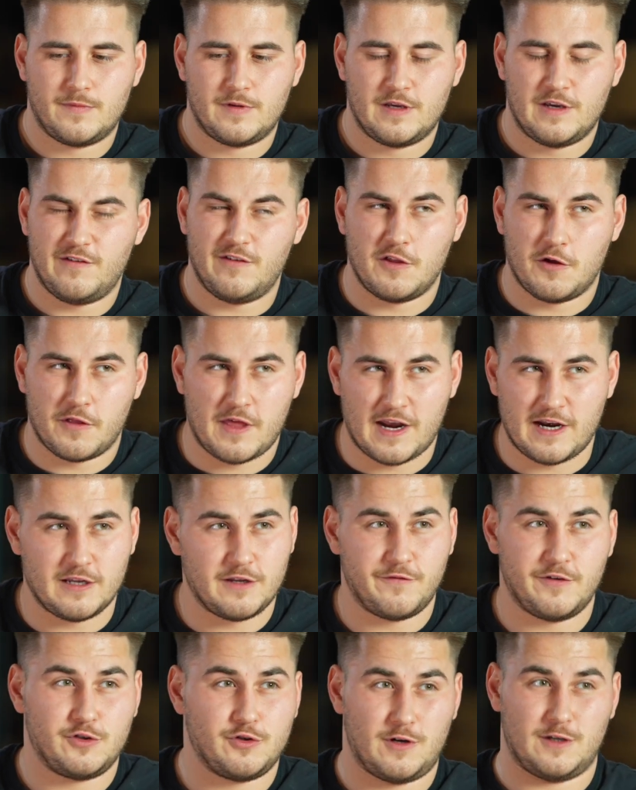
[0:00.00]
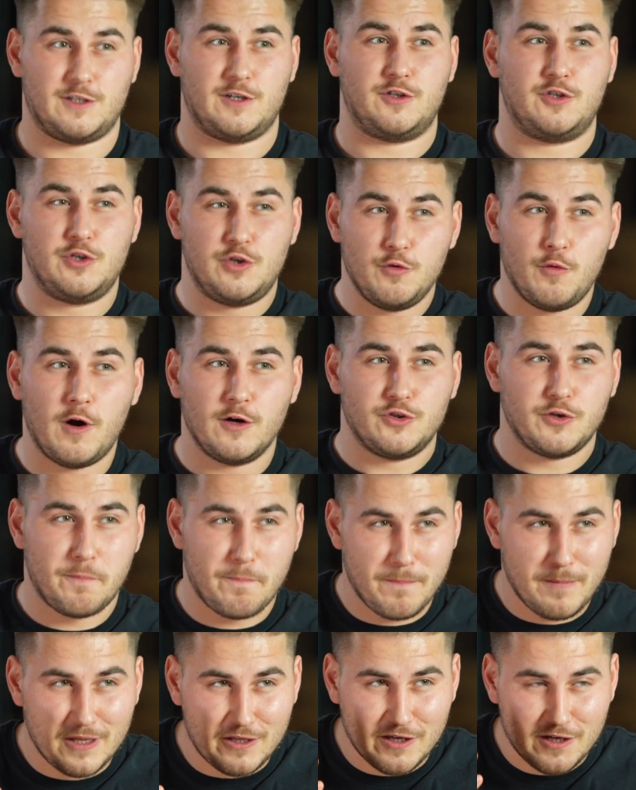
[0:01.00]
even though that individual has a $200
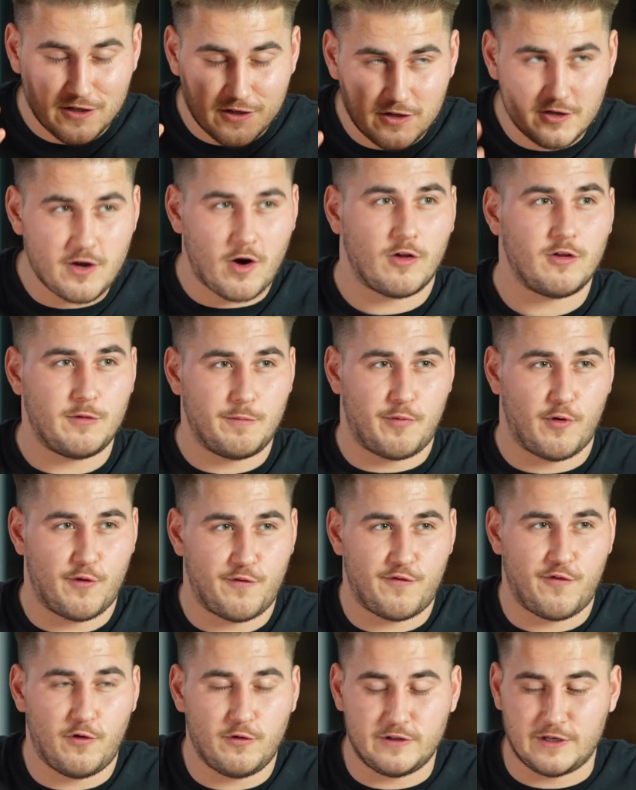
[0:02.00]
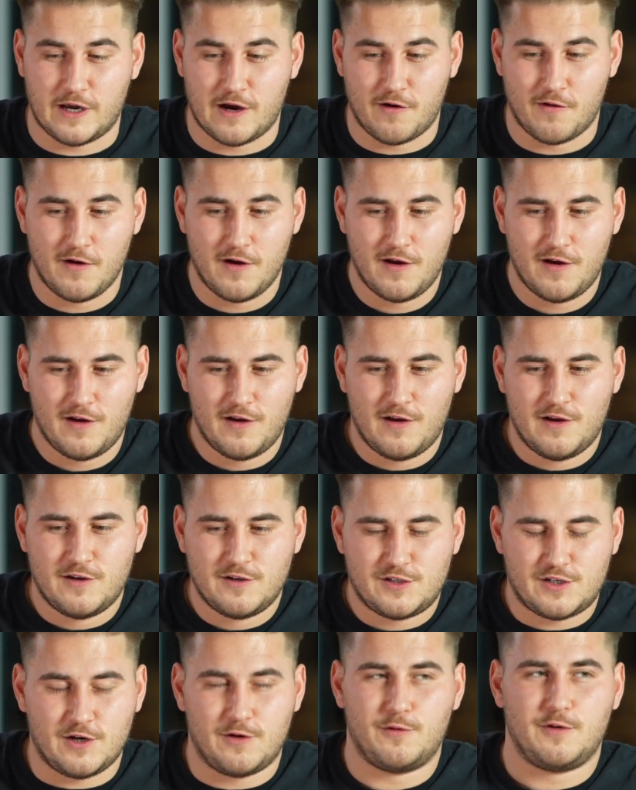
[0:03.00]
million portfolio.
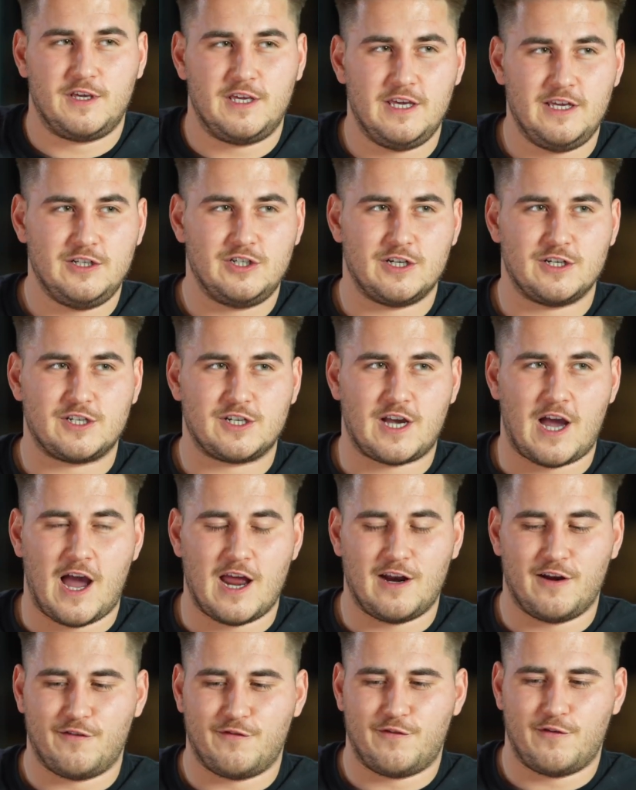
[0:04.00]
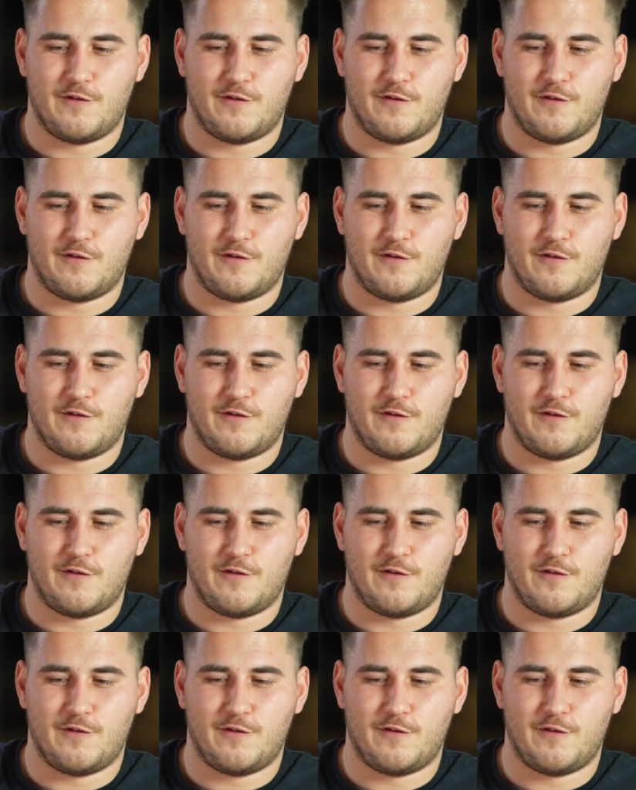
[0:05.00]
So he just kind of